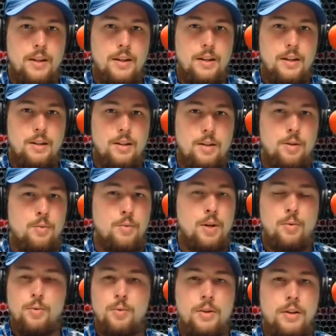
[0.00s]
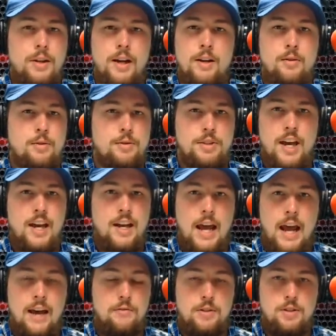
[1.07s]
you don't really understand
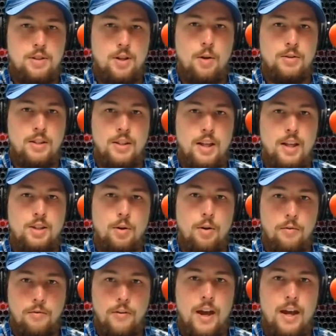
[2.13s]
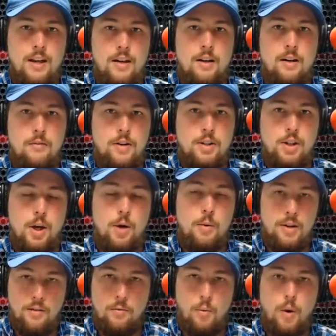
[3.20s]
half the jokes unless you're a fan of the show
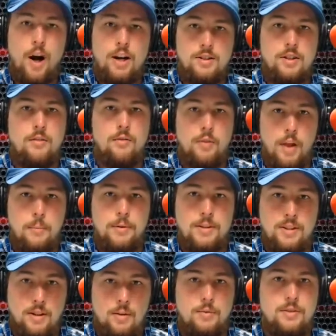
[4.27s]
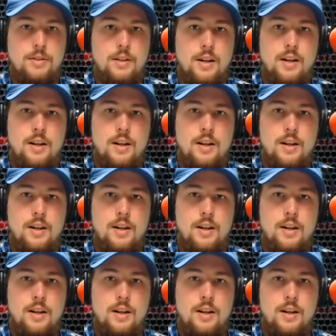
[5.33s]
and have watched several episodes.